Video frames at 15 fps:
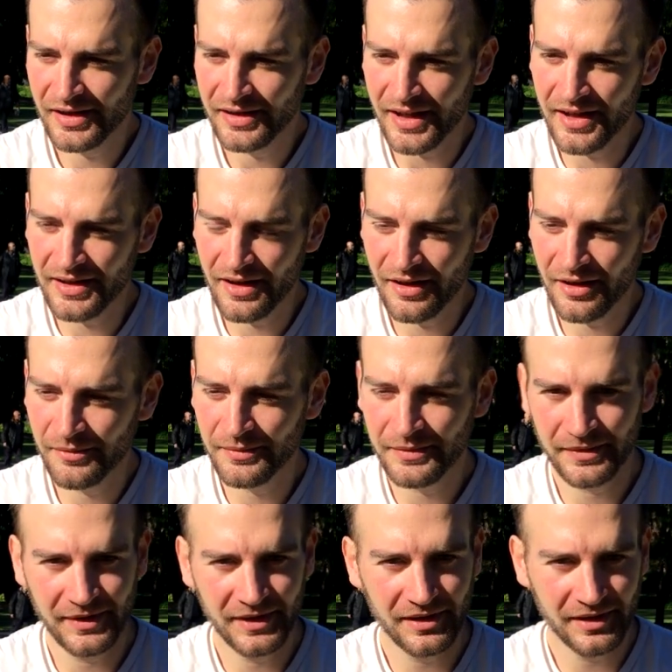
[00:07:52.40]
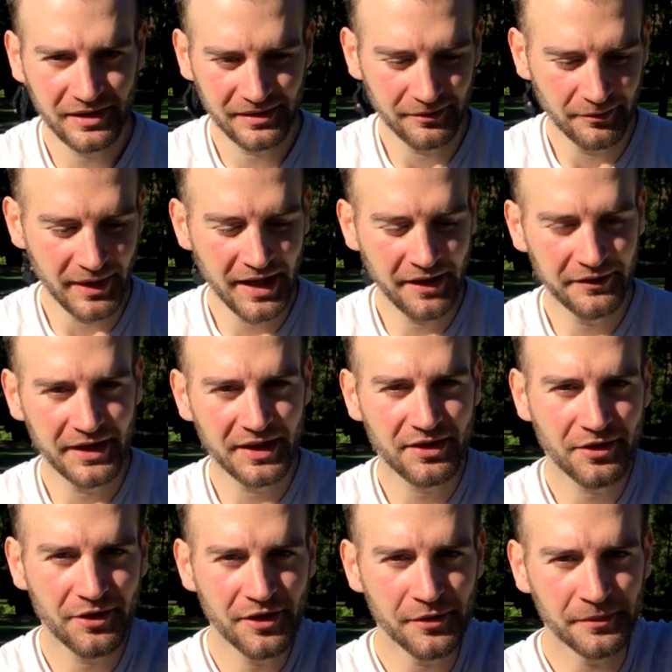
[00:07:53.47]
Then waved us
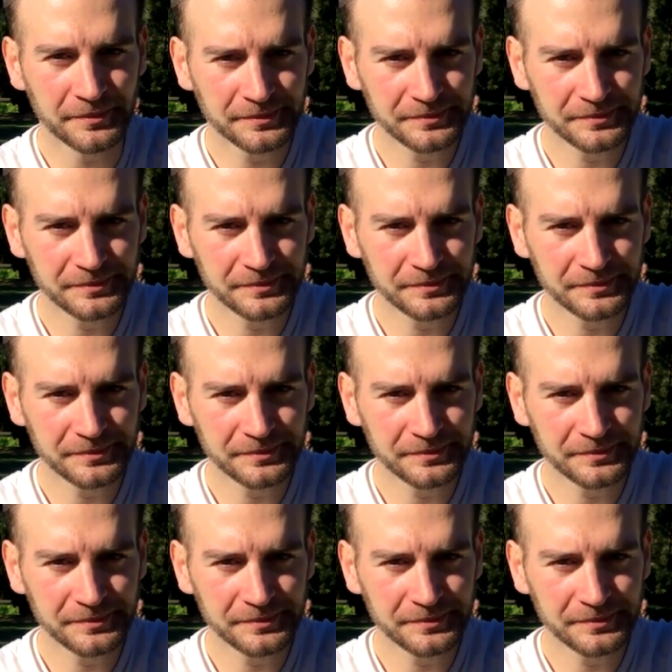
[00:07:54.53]
through.